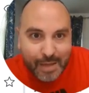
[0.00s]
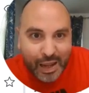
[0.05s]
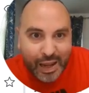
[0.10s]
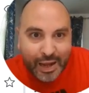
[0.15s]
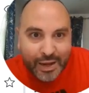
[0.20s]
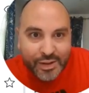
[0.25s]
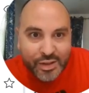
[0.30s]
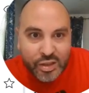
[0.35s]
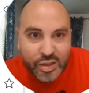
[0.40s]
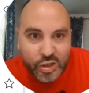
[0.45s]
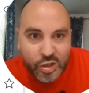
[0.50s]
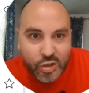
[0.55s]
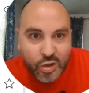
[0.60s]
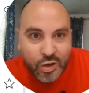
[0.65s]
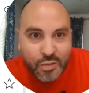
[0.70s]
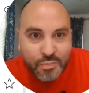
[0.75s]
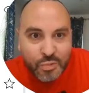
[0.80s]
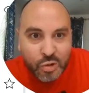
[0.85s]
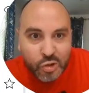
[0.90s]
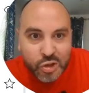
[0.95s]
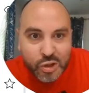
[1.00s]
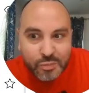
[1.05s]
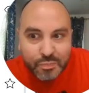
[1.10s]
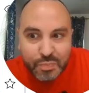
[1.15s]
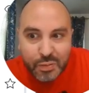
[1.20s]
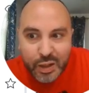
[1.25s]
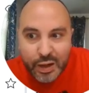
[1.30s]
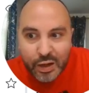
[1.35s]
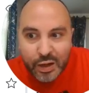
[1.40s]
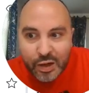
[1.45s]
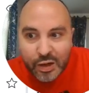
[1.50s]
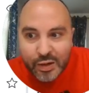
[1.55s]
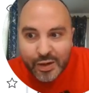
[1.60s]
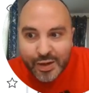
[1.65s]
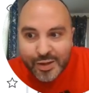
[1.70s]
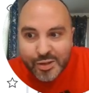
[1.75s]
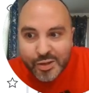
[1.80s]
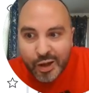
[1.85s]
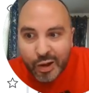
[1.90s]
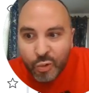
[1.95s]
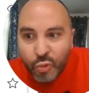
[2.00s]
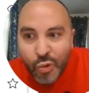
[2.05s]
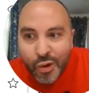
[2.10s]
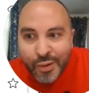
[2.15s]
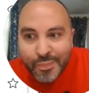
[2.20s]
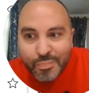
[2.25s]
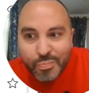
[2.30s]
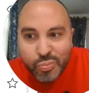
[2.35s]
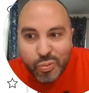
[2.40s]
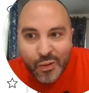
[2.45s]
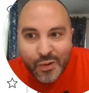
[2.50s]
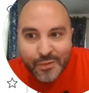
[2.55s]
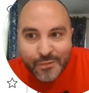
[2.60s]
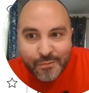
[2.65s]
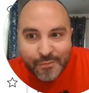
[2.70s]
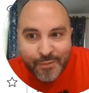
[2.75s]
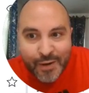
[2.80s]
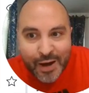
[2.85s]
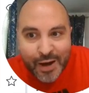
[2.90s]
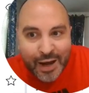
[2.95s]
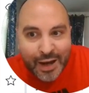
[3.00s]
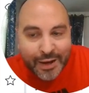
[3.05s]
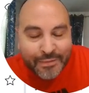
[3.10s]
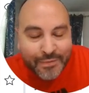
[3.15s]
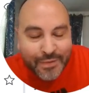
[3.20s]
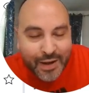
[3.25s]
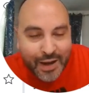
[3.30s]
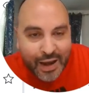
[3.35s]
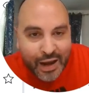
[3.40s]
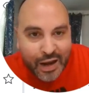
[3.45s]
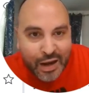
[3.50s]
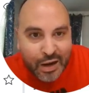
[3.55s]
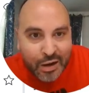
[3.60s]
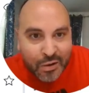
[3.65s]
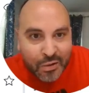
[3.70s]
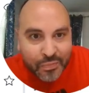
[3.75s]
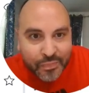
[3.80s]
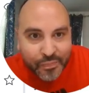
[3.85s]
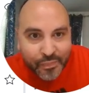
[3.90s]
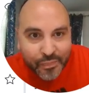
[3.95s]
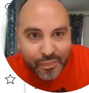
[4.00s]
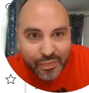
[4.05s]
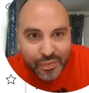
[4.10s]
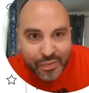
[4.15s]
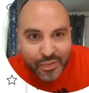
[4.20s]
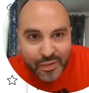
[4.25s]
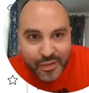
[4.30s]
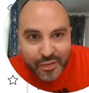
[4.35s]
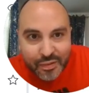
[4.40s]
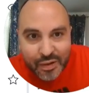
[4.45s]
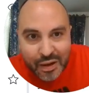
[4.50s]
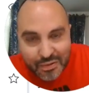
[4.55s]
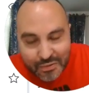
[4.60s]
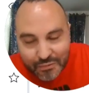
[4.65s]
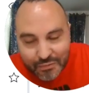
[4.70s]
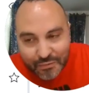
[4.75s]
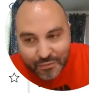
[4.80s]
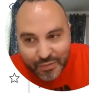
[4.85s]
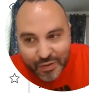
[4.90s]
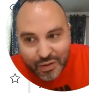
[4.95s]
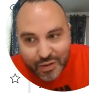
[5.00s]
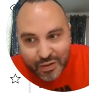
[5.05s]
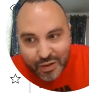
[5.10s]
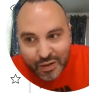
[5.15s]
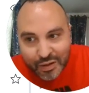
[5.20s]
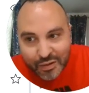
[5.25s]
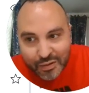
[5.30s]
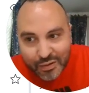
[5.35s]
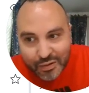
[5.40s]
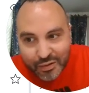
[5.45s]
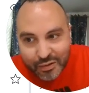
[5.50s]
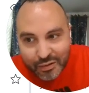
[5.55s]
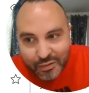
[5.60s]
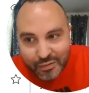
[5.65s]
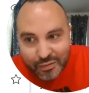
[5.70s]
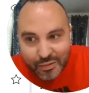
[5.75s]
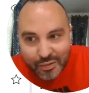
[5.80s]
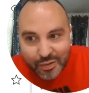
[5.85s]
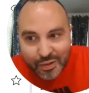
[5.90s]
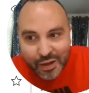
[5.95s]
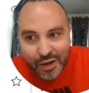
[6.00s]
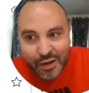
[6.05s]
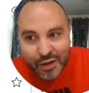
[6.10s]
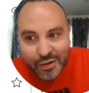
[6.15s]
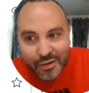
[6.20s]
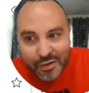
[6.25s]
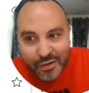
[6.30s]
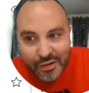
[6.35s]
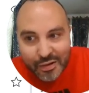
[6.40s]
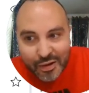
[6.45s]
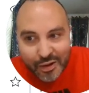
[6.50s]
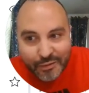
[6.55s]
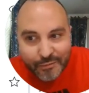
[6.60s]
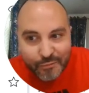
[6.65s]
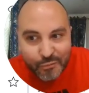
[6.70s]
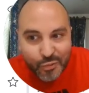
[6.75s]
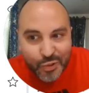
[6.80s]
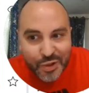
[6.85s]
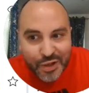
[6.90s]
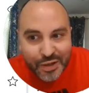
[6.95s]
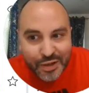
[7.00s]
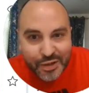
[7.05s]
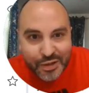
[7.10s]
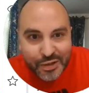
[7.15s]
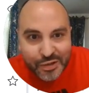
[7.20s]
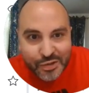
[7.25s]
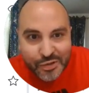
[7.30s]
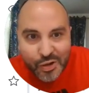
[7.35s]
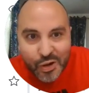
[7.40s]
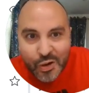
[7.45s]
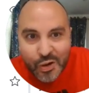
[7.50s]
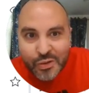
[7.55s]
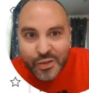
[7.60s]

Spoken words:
ATR multiplier is at 1.5. Now, I have a feeling that if we turn